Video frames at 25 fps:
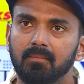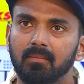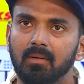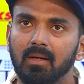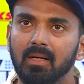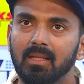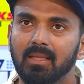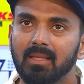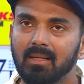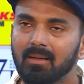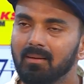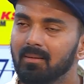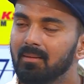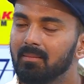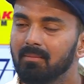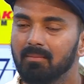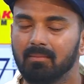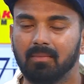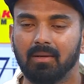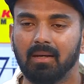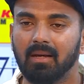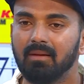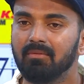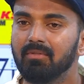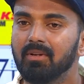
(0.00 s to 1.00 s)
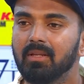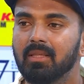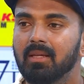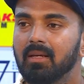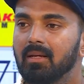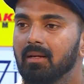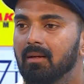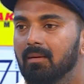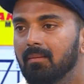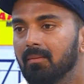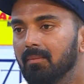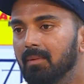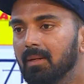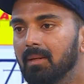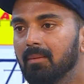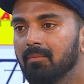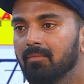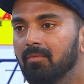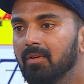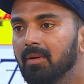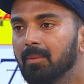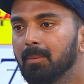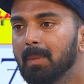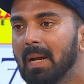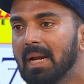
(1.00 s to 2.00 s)
I think everything. I mean,
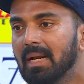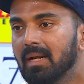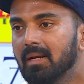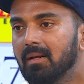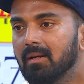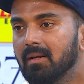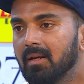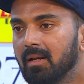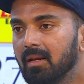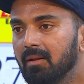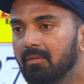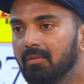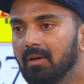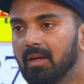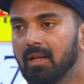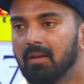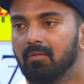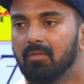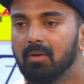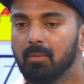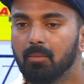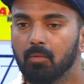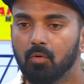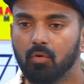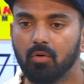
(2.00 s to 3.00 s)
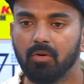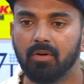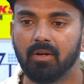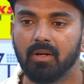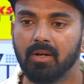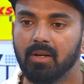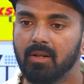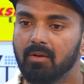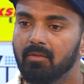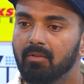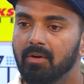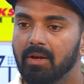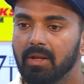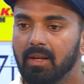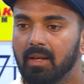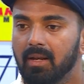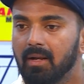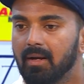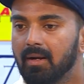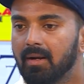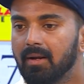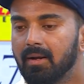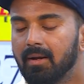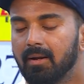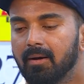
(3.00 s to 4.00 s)
we batted really well, we bowled really well,
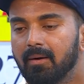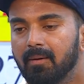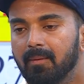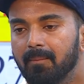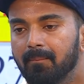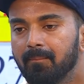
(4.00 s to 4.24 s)
and